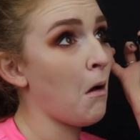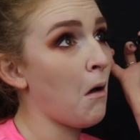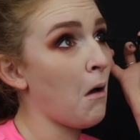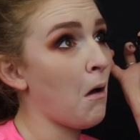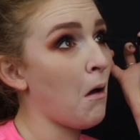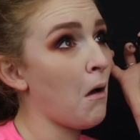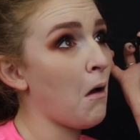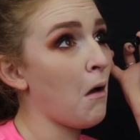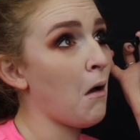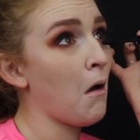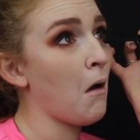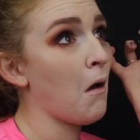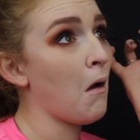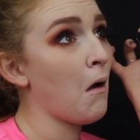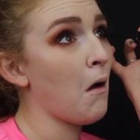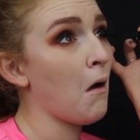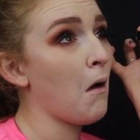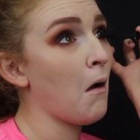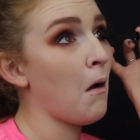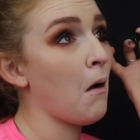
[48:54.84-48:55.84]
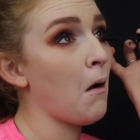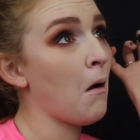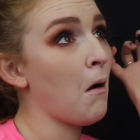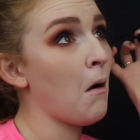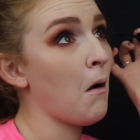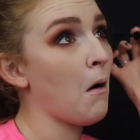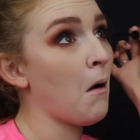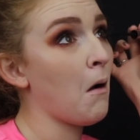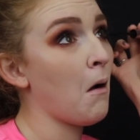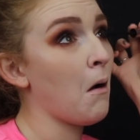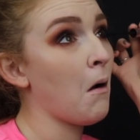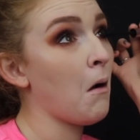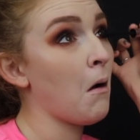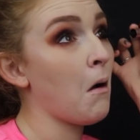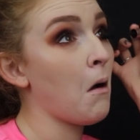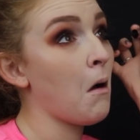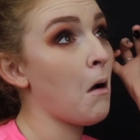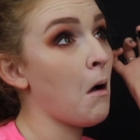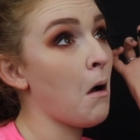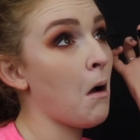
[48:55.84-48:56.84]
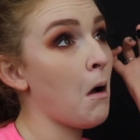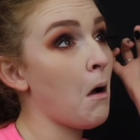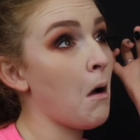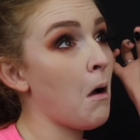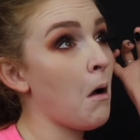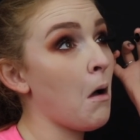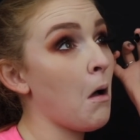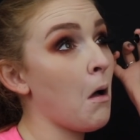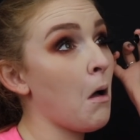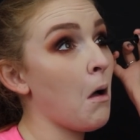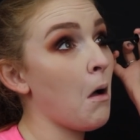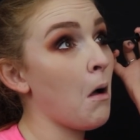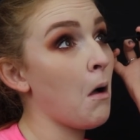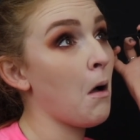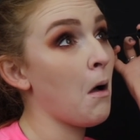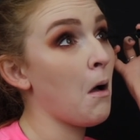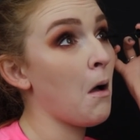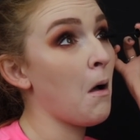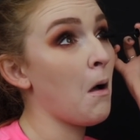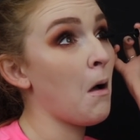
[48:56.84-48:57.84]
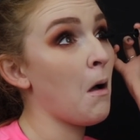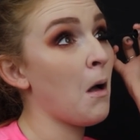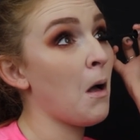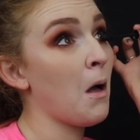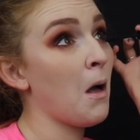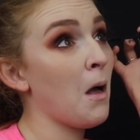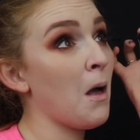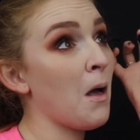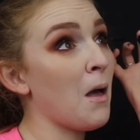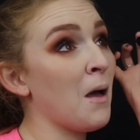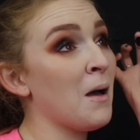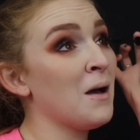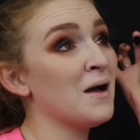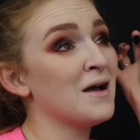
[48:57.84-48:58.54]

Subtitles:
[no speech]